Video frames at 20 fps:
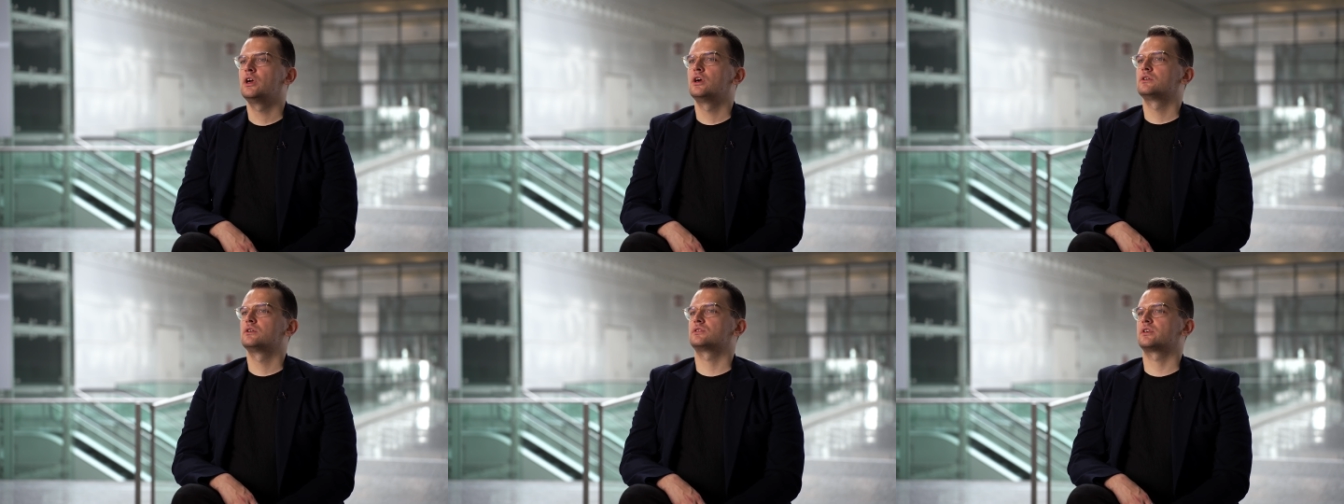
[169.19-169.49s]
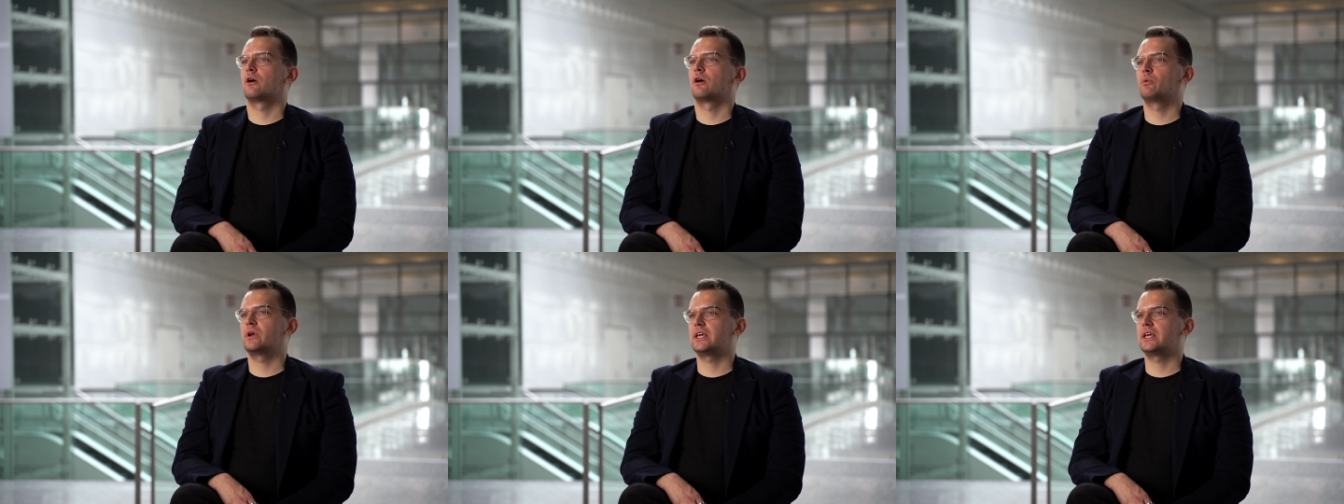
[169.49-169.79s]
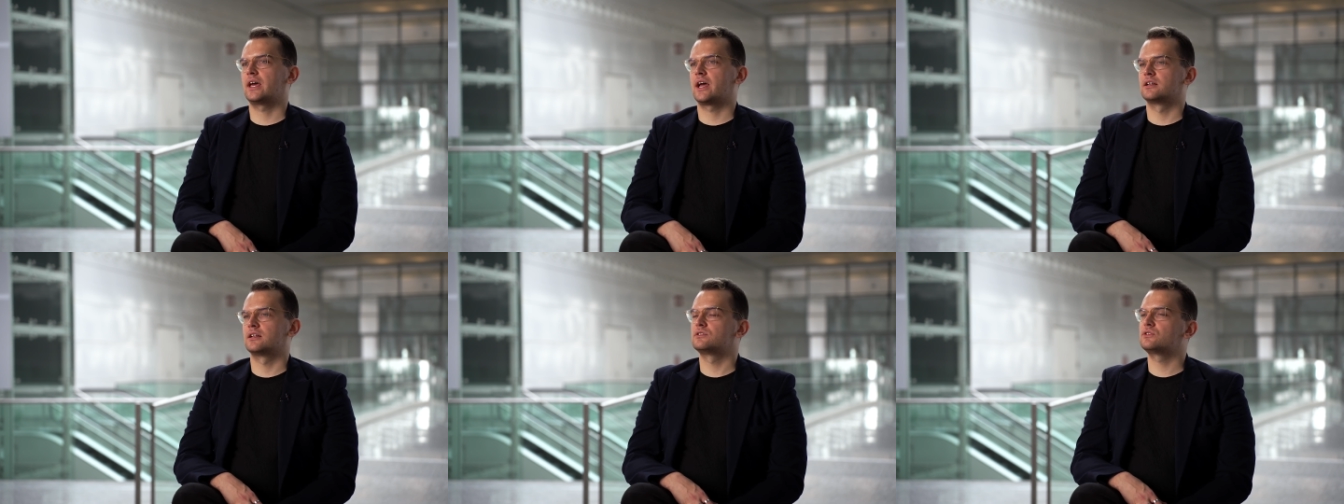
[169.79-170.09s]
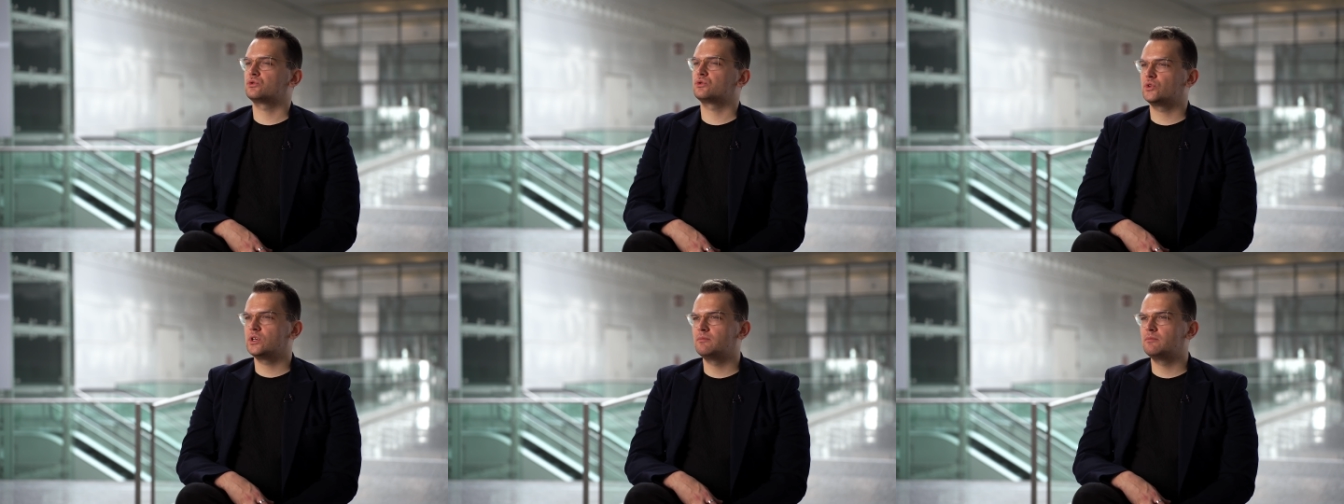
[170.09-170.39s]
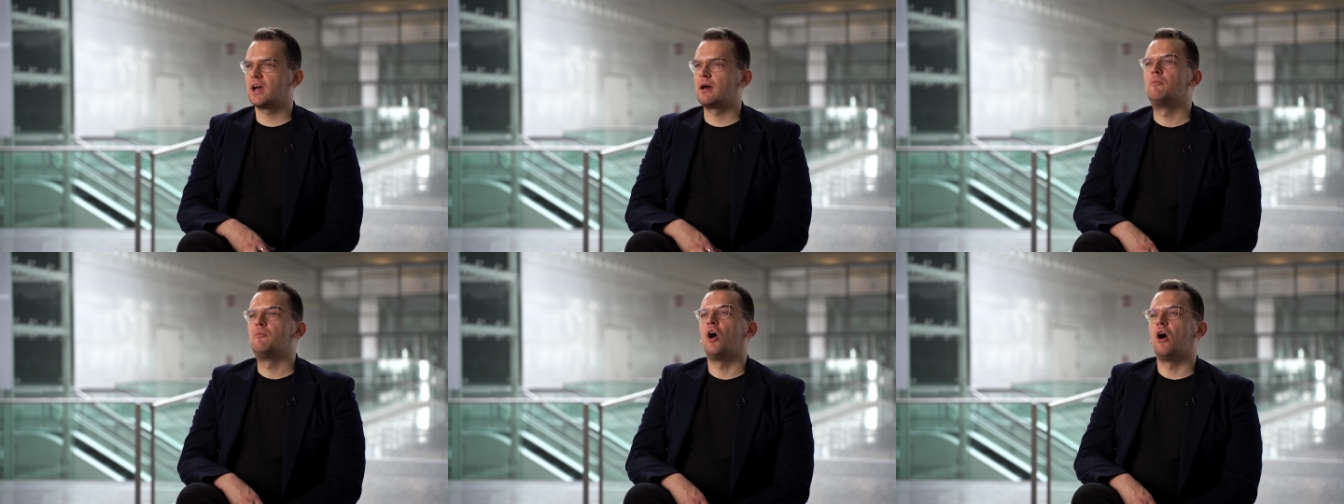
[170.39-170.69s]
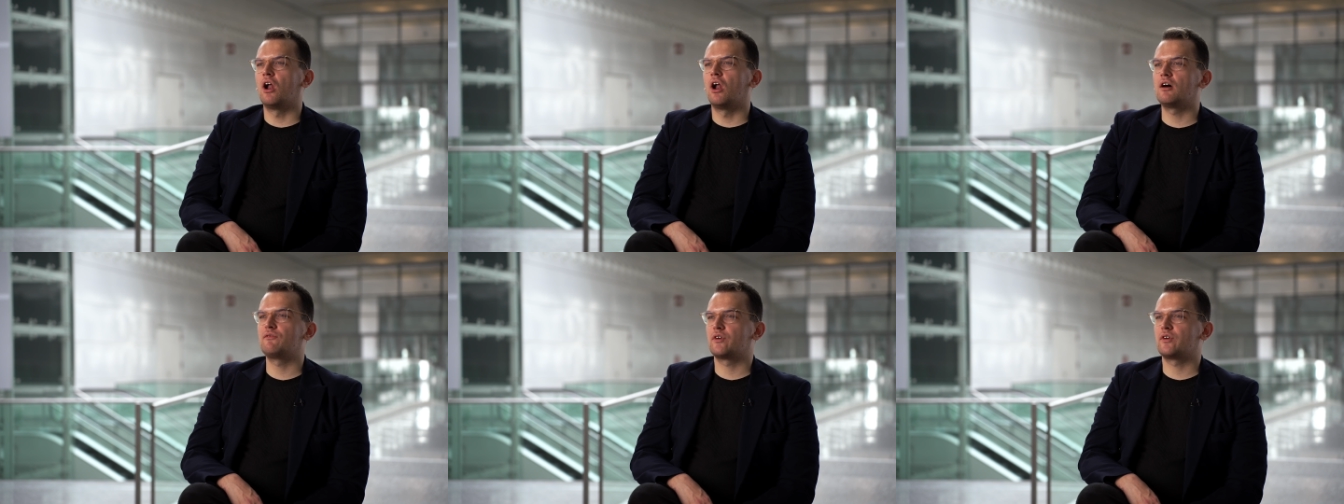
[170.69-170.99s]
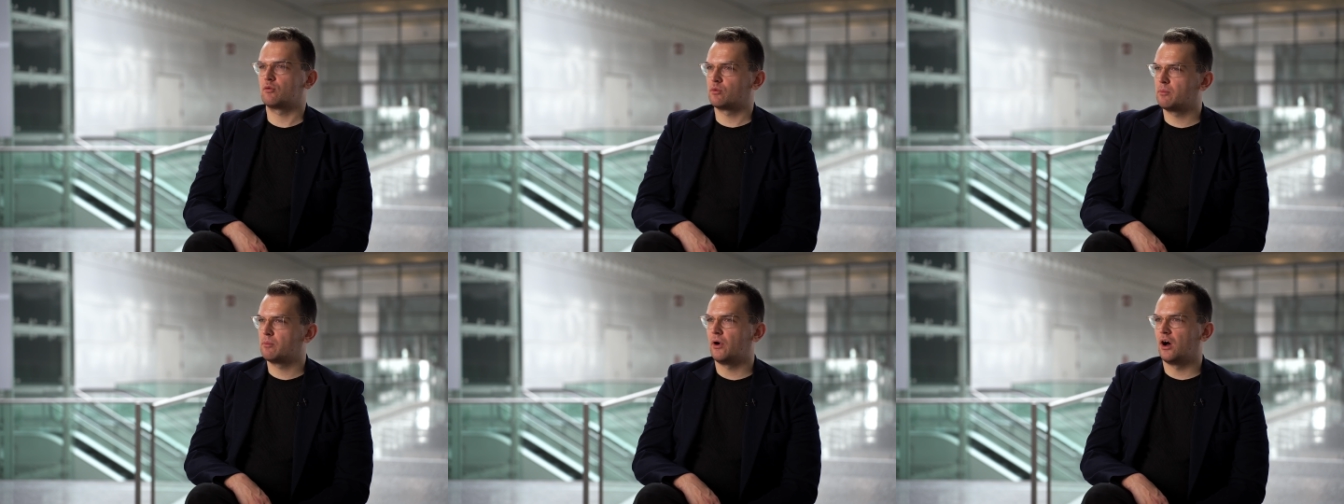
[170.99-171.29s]
So we can streamline all of our
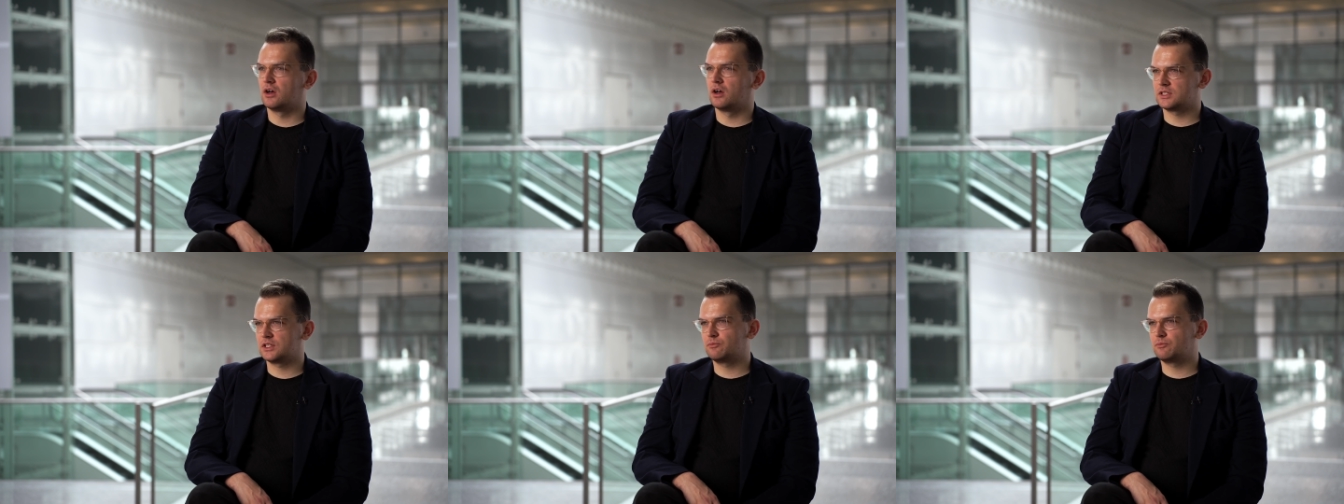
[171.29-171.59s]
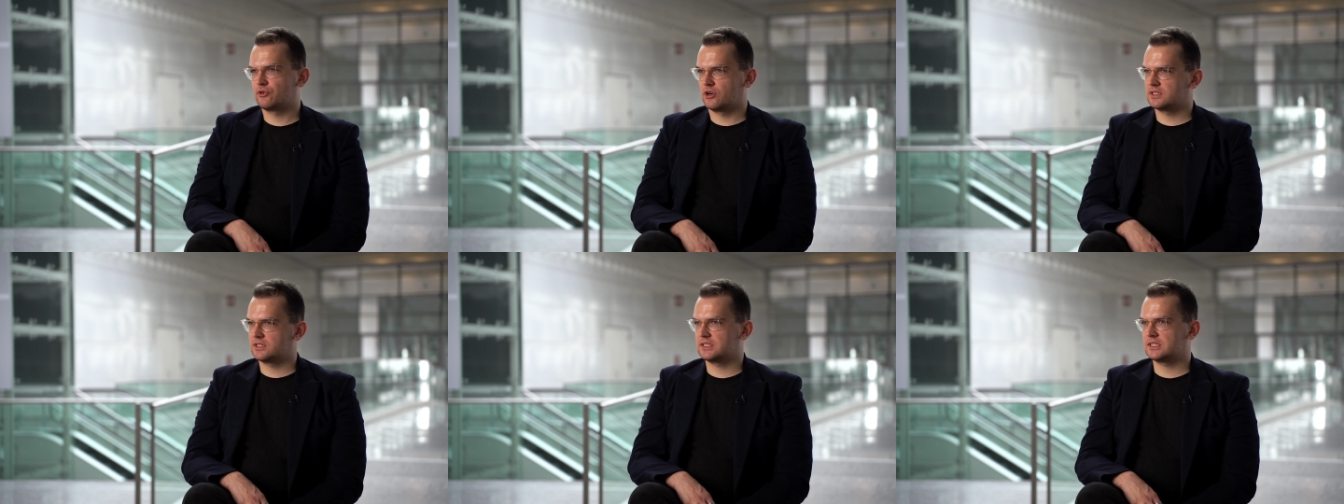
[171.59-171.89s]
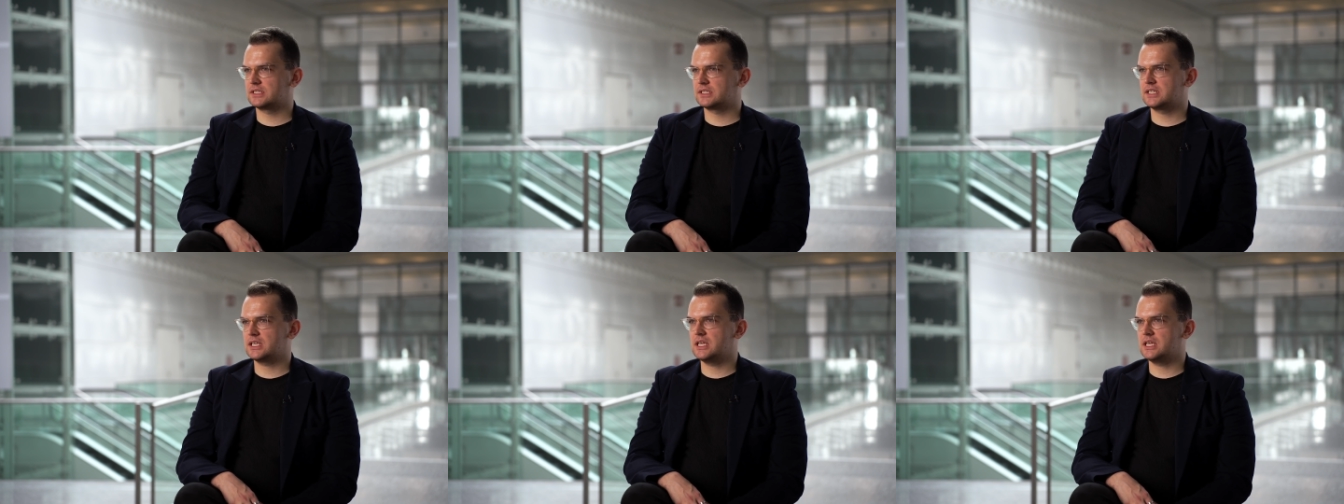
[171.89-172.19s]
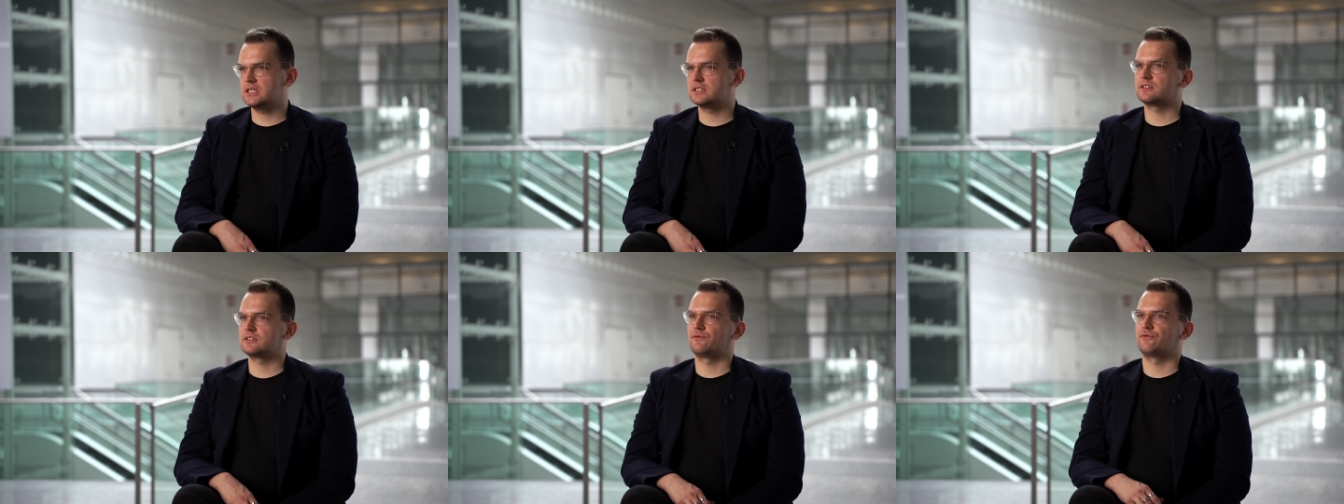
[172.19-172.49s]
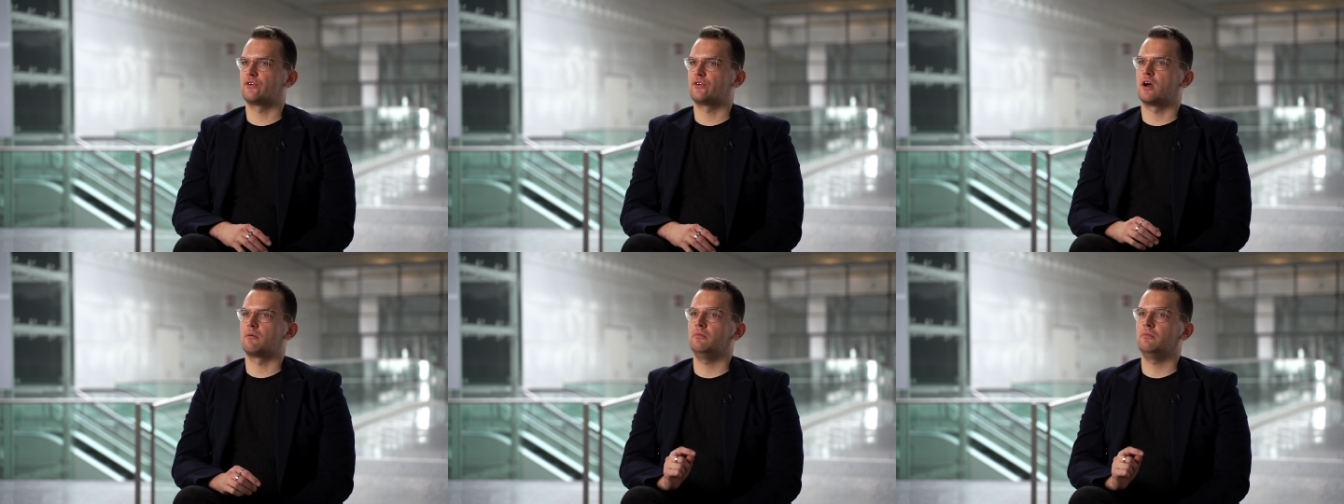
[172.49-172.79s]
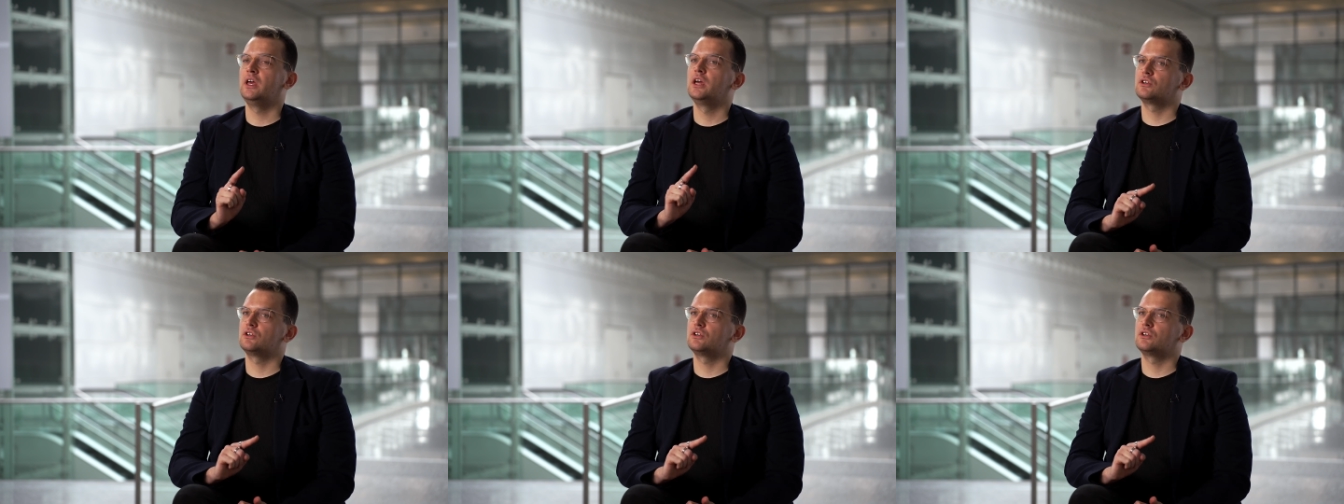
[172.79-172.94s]
reporting processes from